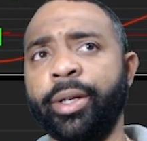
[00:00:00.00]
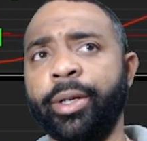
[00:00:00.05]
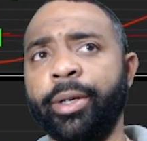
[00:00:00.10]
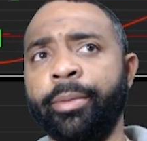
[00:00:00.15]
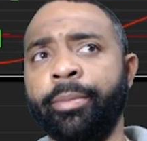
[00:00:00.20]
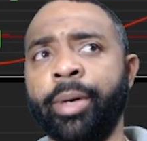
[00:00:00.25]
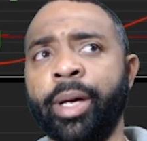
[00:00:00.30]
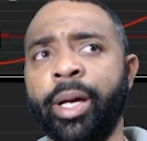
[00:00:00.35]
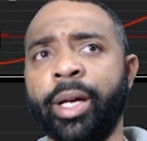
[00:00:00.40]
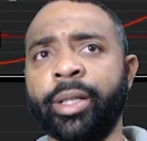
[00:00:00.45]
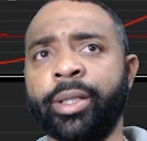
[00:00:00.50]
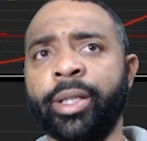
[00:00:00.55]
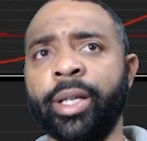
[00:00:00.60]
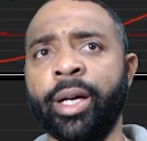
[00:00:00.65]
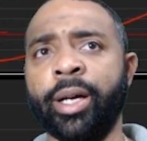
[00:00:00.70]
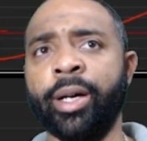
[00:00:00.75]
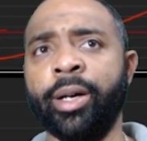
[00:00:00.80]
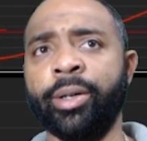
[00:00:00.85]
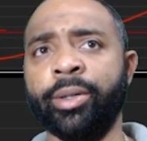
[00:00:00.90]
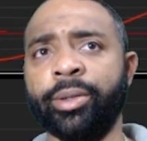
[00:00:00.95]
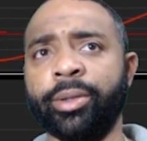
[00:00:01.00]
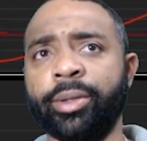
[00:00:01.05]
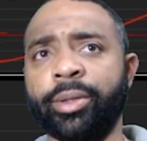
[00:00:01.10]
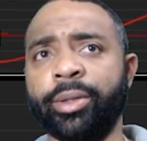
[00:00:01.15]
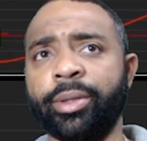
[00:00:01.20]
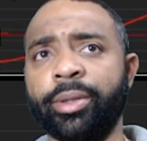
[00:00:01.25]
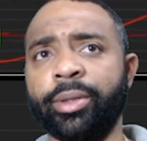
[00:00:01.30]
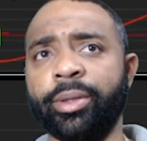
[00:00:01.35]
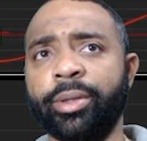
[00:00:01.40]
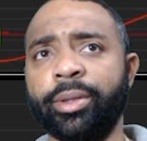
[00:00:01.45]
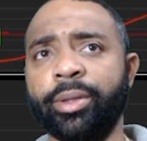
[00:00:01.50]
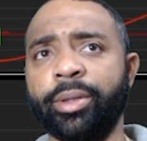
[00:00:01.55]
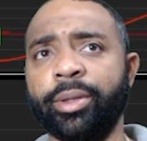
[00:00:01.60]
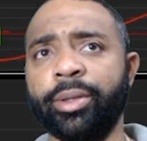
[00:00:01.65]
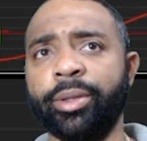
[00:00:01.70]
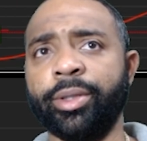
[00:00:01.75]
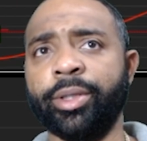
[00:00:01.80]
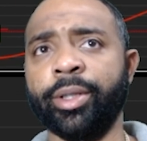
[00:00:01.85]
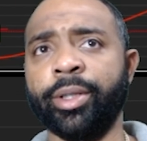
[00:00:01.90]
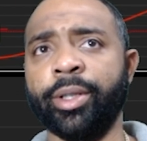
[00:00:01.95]
back down
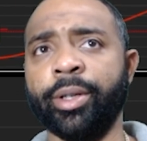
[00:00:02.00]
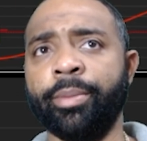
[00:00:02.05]
to the